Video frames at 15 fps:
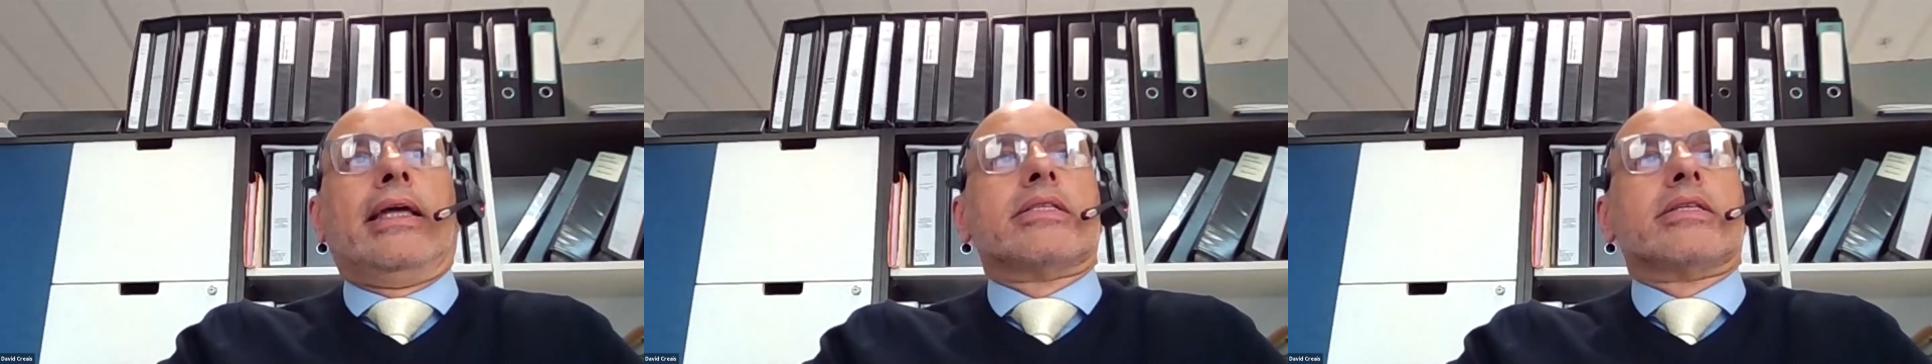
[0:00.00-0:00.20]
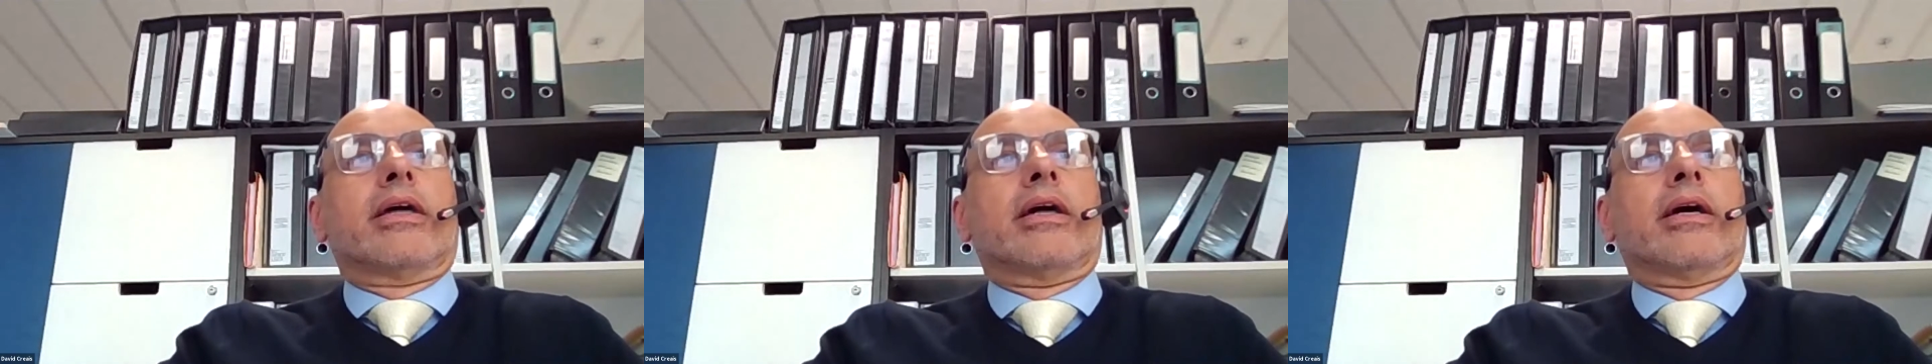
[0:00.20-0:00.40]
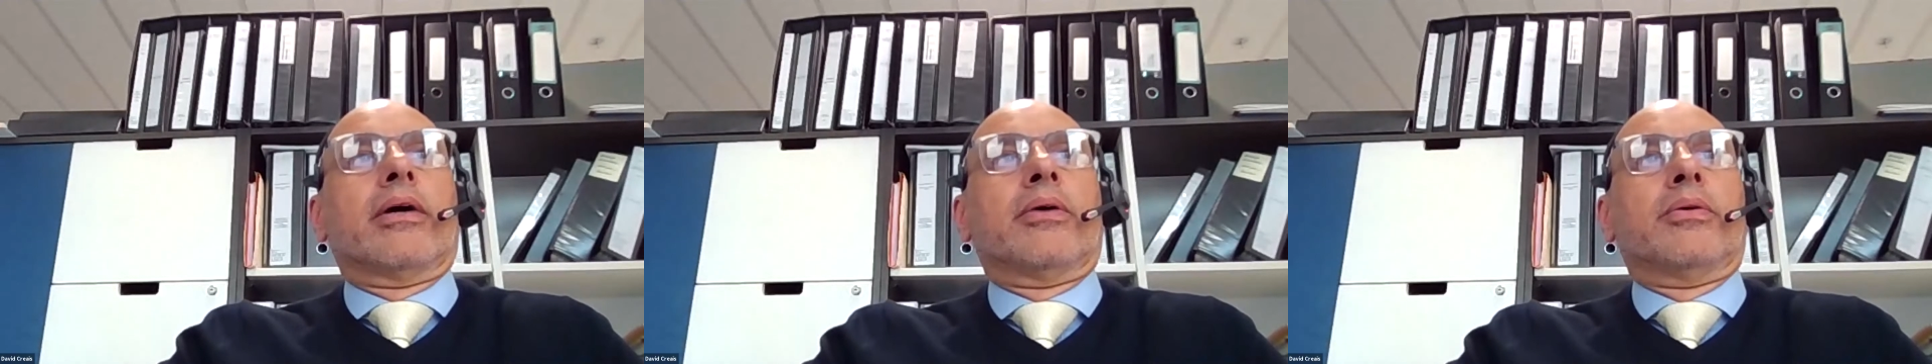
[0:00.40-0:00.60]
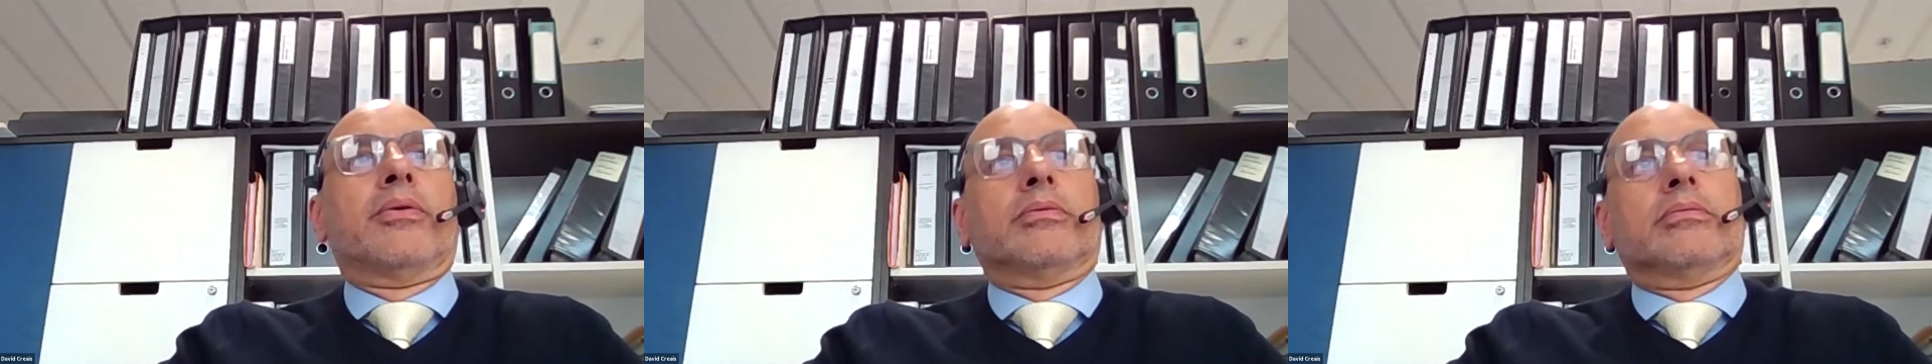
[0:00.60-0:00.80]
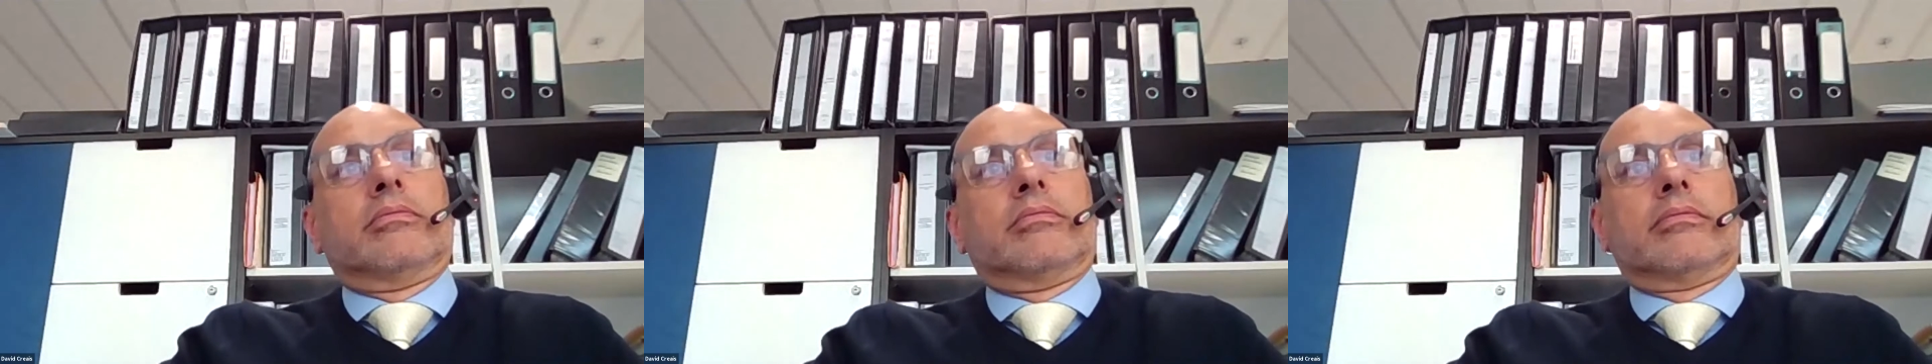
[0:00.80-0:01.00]

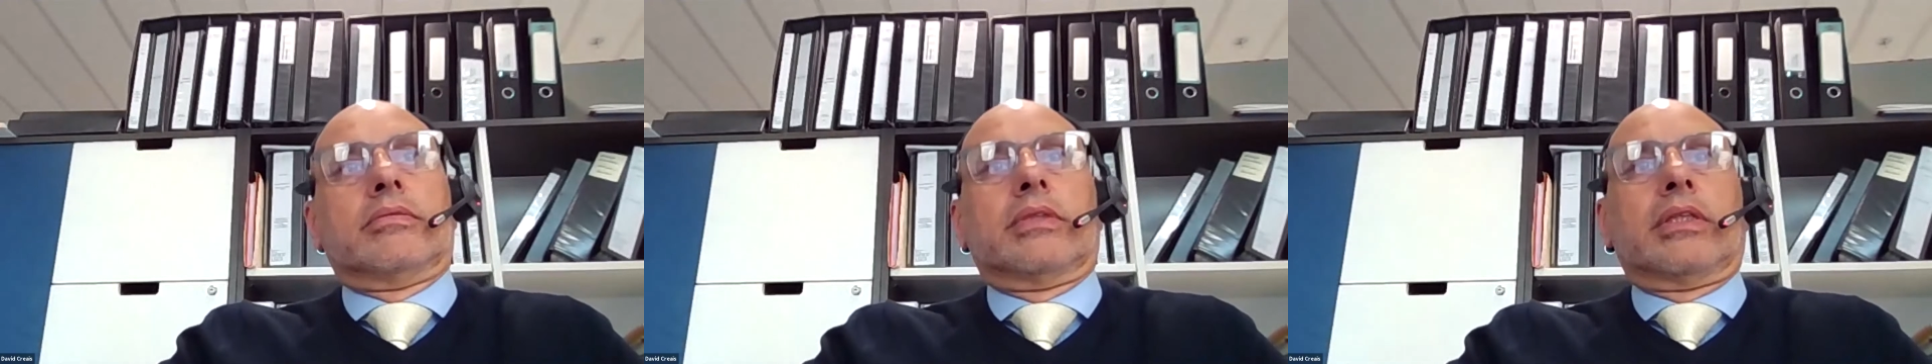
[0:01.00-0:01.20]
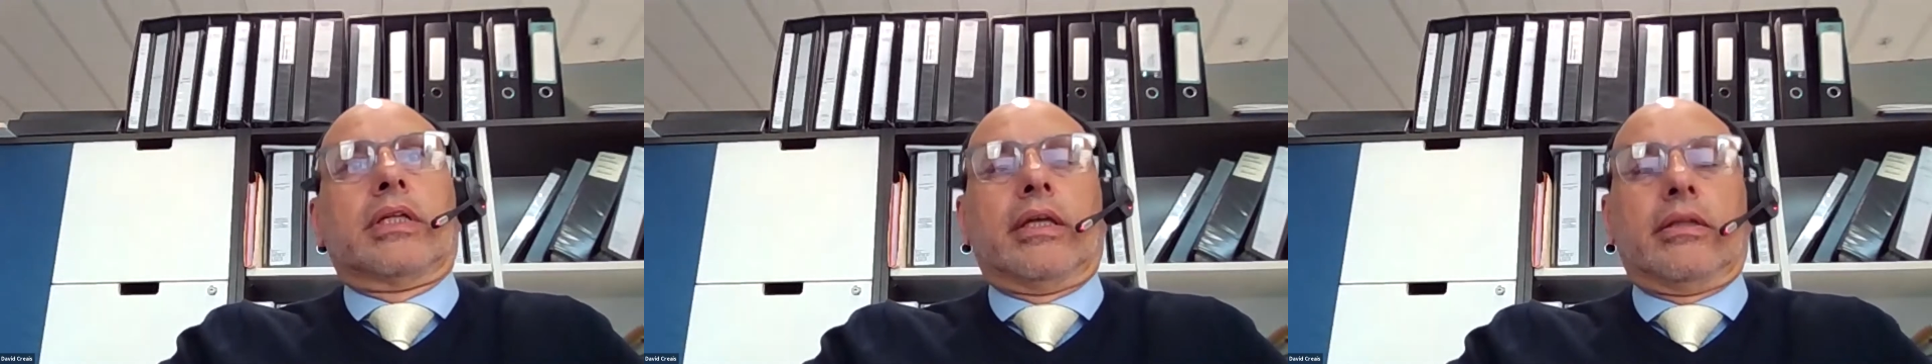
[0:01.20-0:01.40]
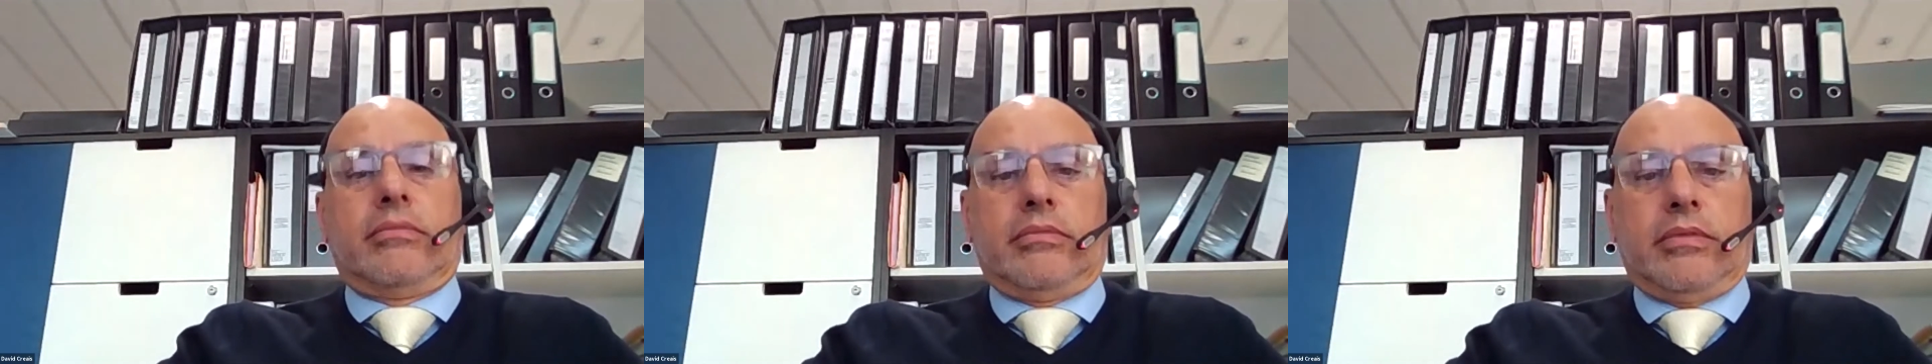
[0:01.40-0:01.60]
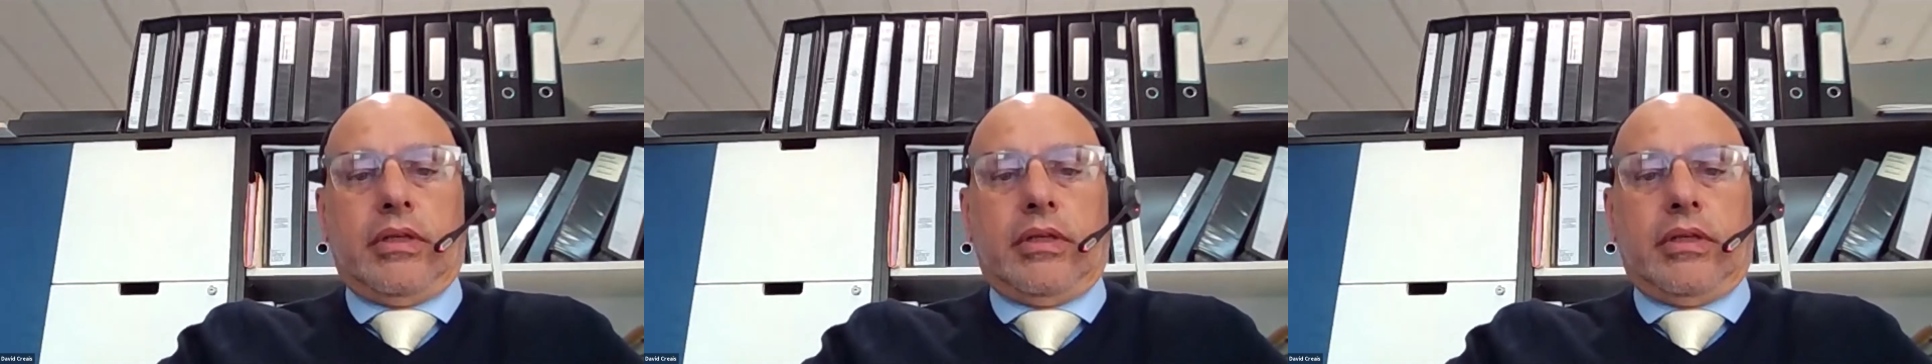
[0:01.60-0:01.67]
So again,